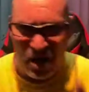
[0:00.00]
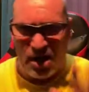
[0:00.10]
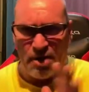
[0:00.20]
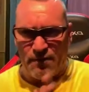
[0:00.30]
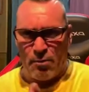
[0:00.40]

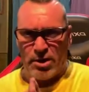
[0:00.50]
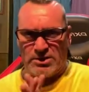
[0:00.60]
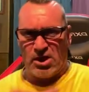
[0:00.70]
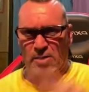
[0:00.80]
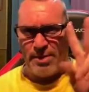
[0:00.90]
off, I want to
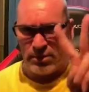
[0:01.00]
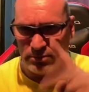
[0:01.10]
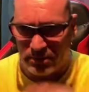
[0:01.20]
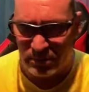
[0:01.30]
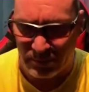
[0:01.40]
talk about
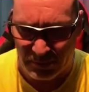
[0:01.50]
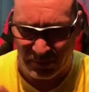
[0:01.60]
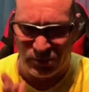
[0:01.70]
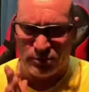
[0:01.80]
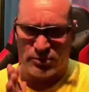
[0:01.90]

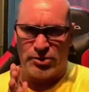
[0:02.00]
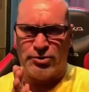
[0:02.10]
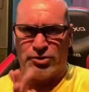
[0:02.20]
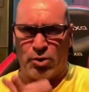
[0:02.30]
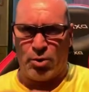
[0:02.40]
two
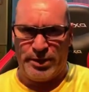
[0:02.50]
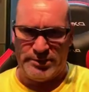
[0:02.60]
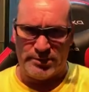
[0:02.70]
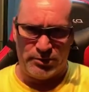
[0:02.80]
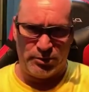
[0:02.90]

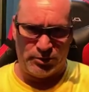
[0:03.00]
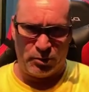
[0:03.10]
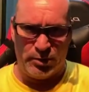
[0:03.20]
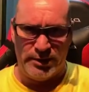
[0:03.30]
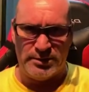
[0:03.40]
stories
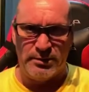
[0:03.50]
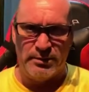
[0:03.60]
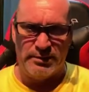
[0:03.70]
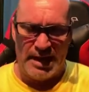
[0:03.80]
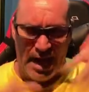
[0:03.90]

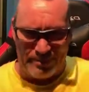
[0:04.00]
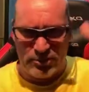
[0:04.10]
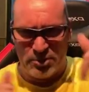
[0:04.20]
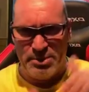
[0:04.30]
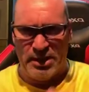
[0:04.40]
that happened
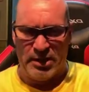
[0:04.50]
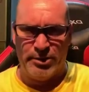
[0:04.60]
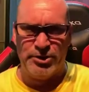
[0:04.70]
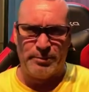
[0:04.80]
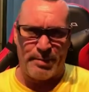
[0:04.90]
to me here
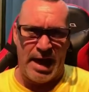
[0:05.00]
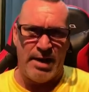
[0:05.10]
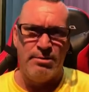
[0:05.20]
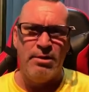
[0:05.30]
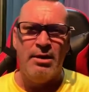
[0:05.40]
in
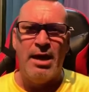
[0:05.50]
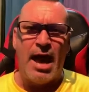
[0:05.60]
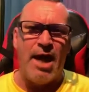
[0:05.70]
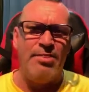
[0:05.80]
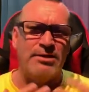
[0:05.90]
Japan.
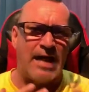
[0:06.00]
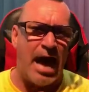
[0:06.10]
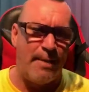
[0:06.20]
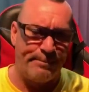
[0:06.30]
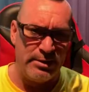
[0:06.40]
And this
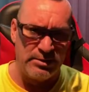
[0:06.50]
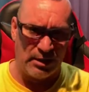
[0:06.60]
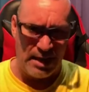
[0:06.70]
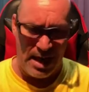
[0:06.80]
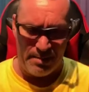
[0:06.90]
happens a
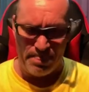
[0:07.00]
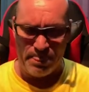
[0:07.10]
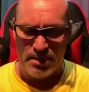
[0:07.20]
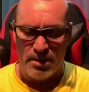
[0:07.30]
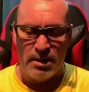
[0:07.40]
lot.
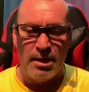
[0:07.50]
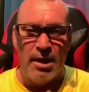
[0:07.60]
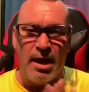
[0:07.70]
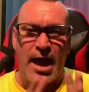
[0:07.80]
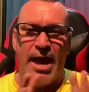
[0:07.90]

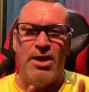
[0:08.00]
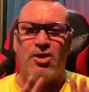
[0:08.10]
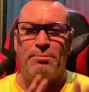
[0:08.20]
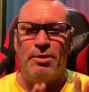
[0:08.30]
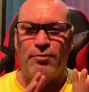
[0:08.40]
And it
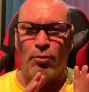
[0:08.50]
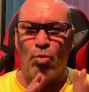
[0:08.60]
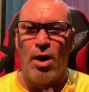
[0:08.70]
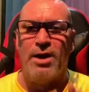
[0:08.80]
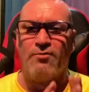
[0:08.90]
could be for
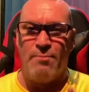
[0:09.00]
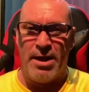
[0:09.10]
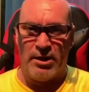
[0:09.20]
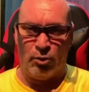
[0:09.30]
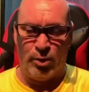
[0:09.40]
one of
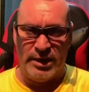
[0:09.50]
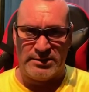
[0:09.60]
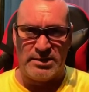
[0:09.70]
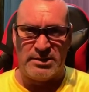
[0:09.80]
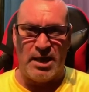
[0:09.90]
many
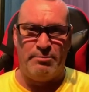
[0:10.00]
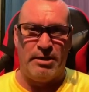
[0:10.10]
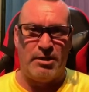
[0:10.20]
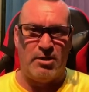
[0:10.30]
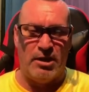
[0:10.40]
reasons.
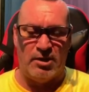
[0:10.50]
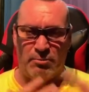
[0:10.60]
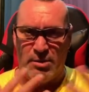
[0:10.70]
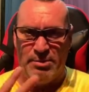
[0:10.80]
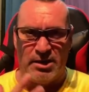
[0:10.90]
It could
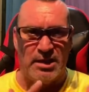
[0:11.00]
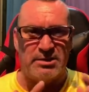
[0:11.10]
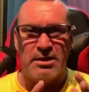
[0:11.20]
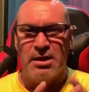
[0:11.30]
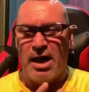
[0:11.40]
be
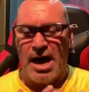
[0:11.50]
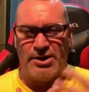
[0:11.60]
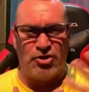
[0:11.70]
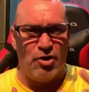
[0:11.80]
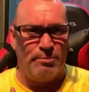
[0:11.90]
because I
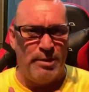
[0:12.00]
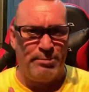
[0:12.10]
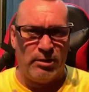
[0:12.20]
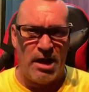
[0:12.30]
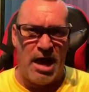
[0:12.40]
turn
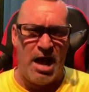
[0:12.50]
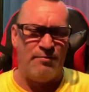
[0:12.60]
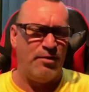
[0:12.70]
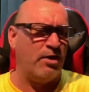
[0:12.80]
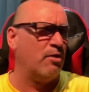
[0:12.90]
people
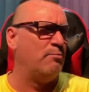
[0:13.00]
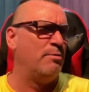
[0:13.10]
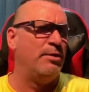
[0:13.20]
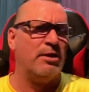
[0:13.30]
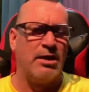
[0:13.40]
off. It could be
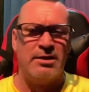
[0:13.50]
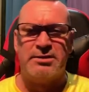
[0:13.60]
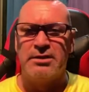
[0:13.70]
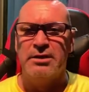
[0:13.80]
because